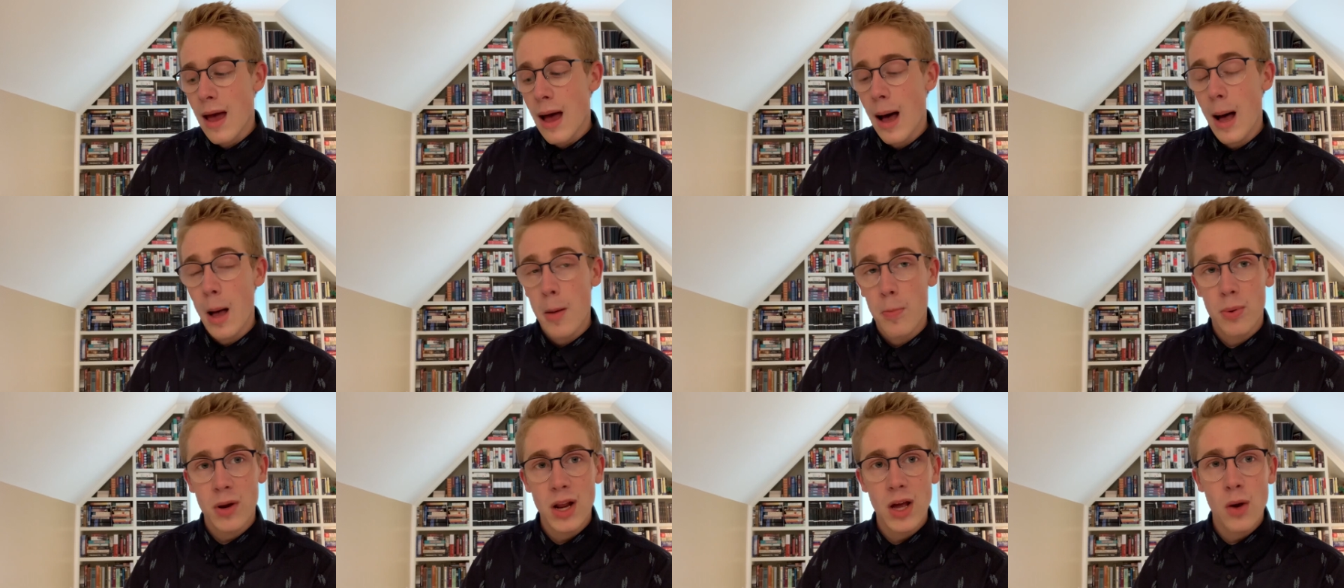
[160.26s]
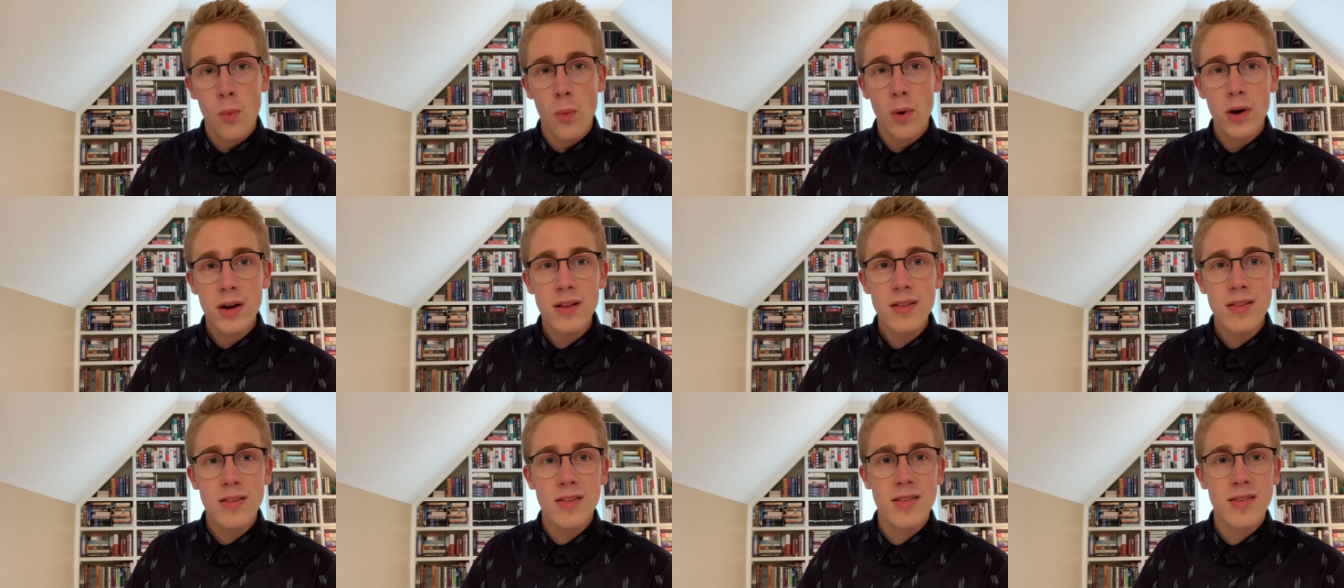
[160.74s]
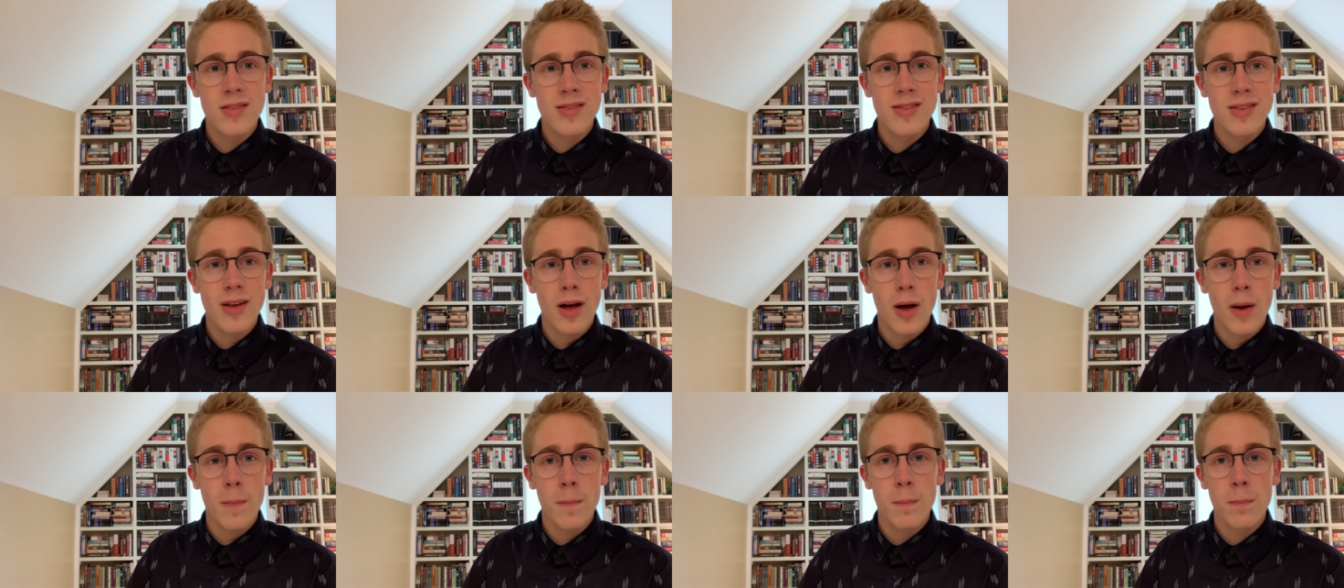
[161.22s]
Uh, but I wanted
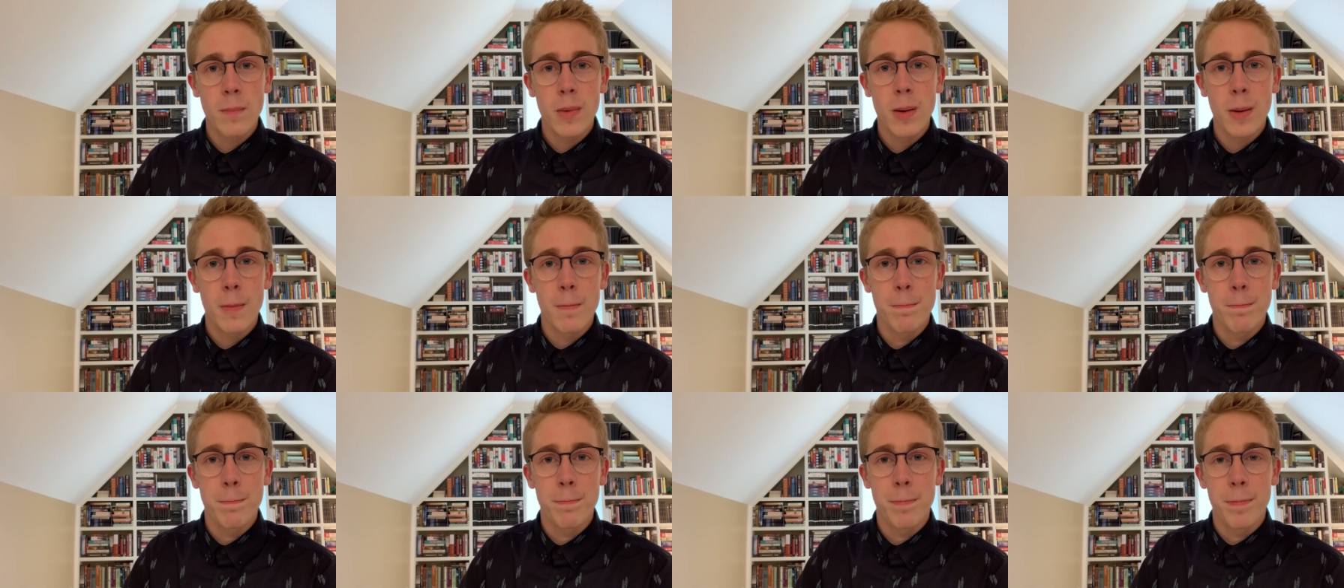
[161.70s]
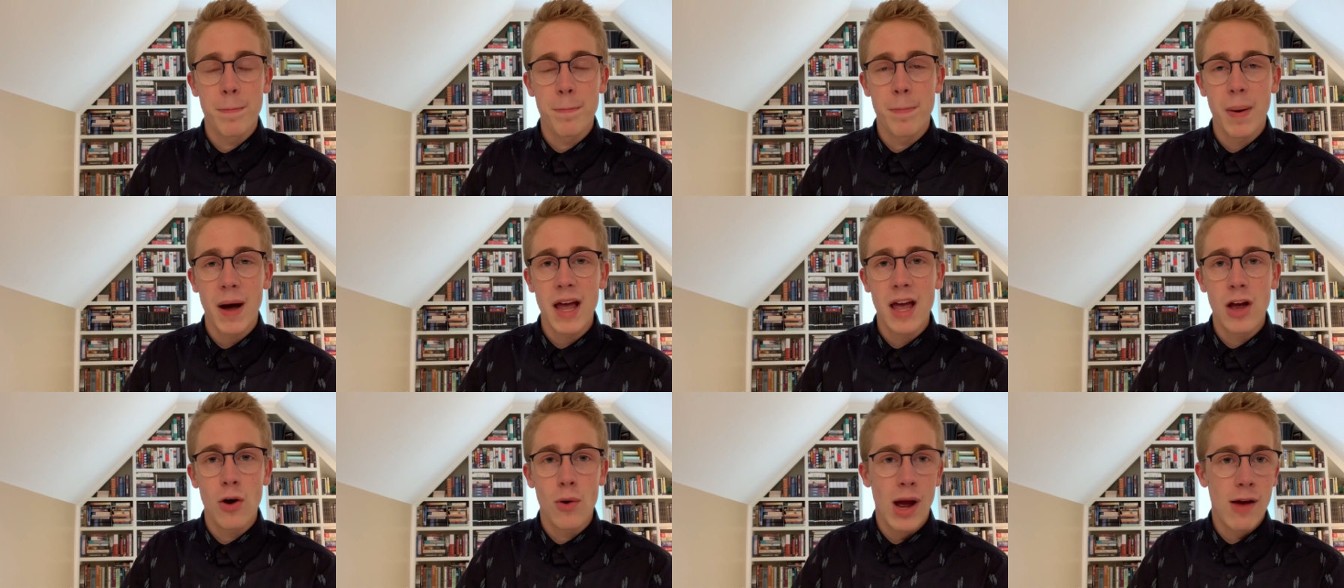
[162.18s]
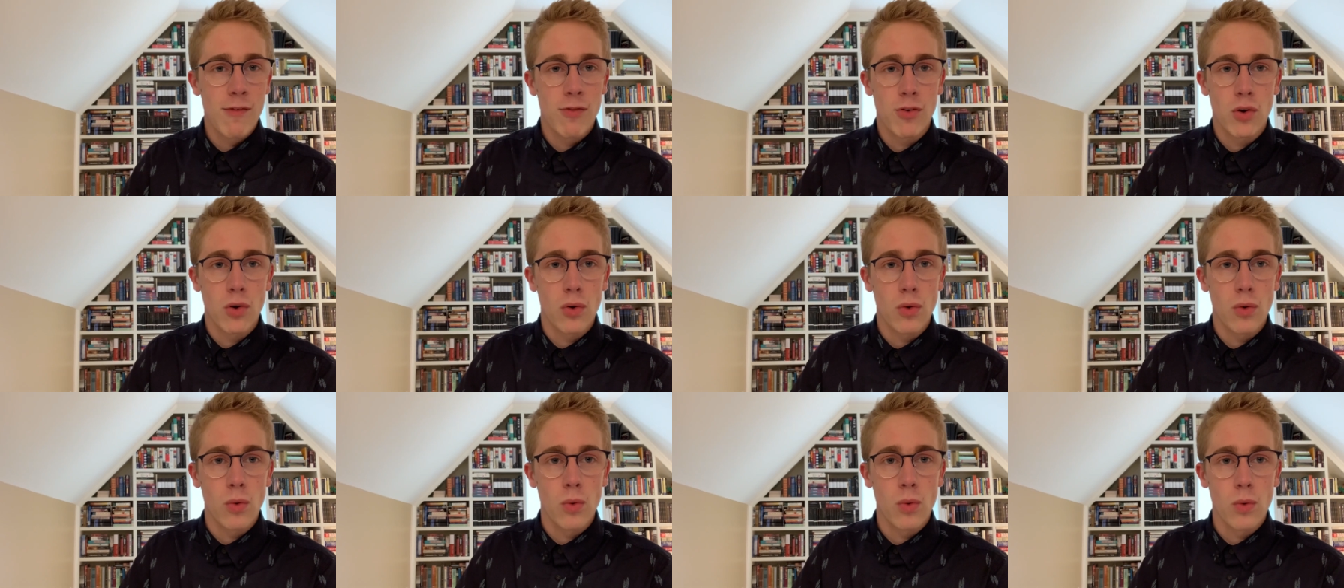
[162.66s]
some
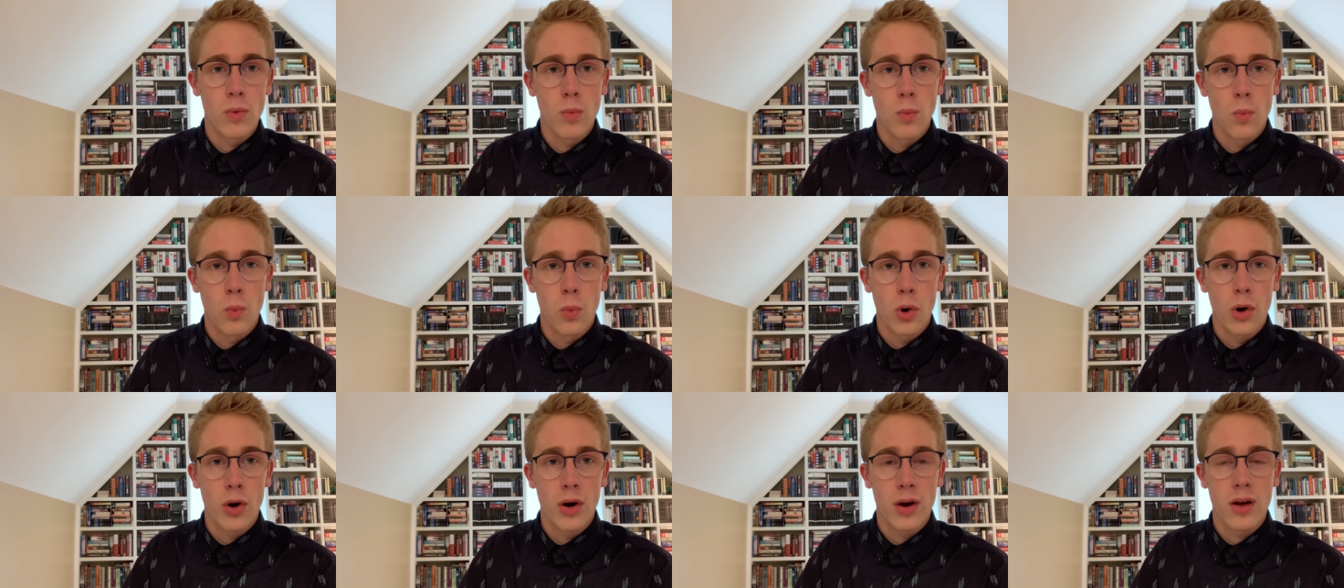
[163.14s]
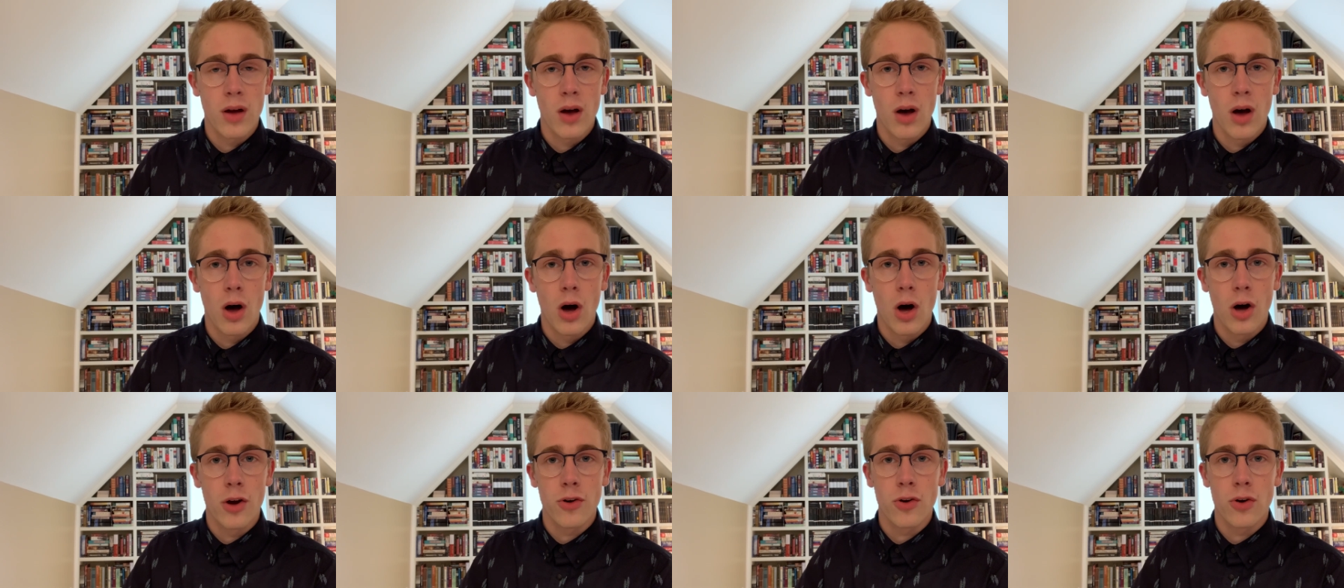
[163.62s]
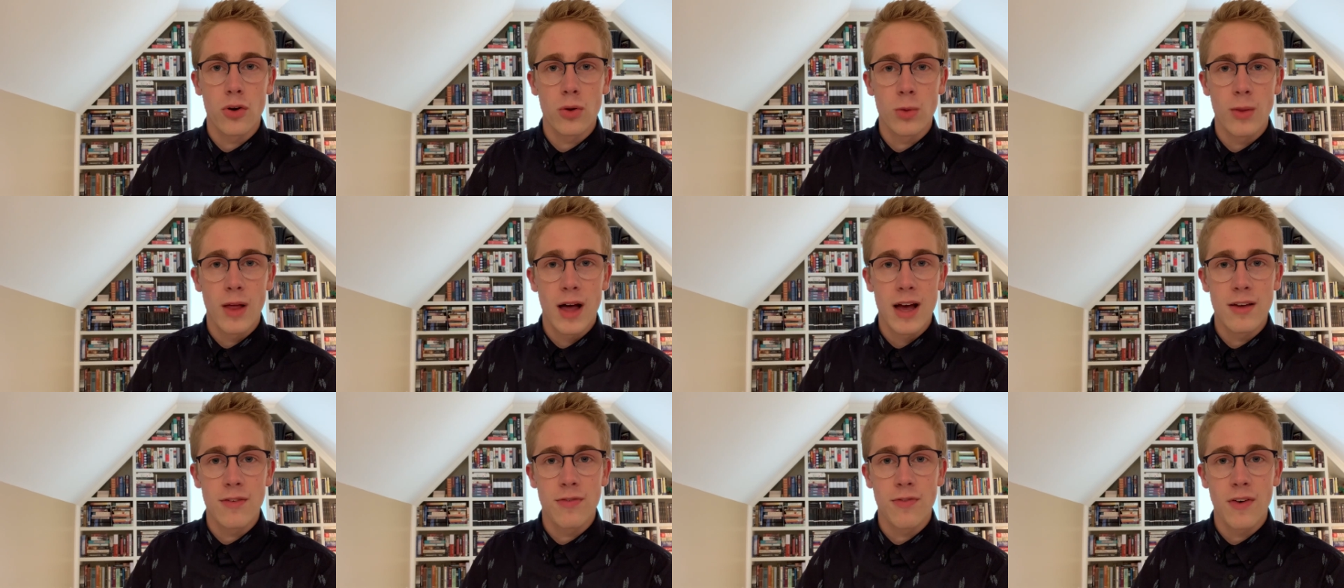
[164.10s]
biographical work on her
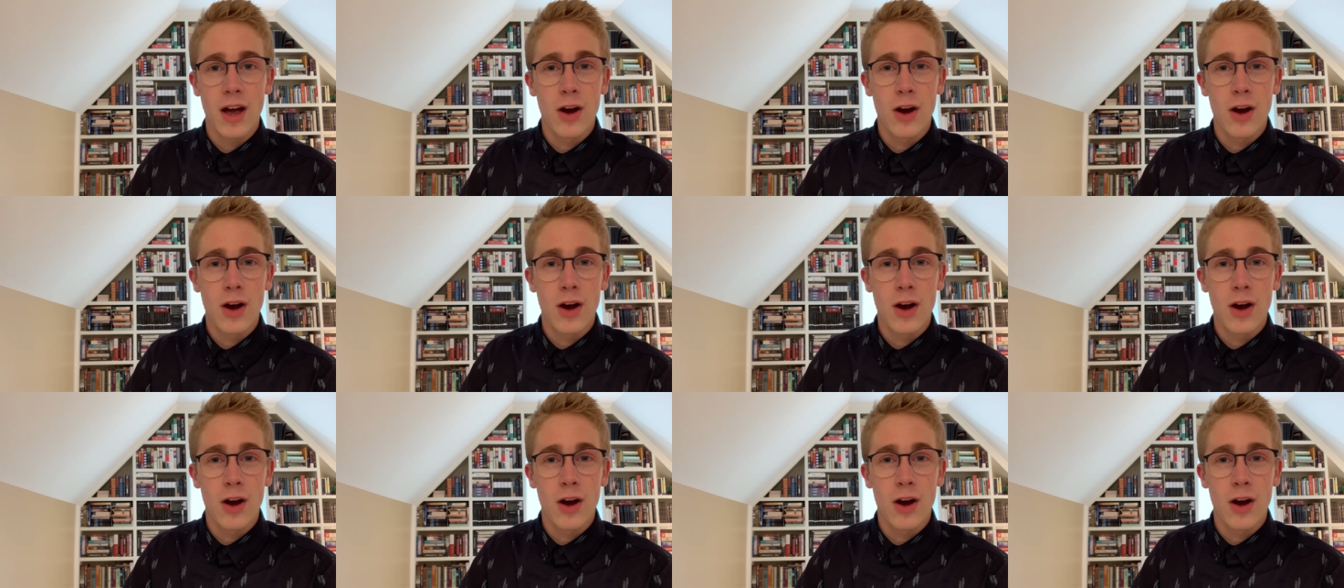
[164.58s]
life.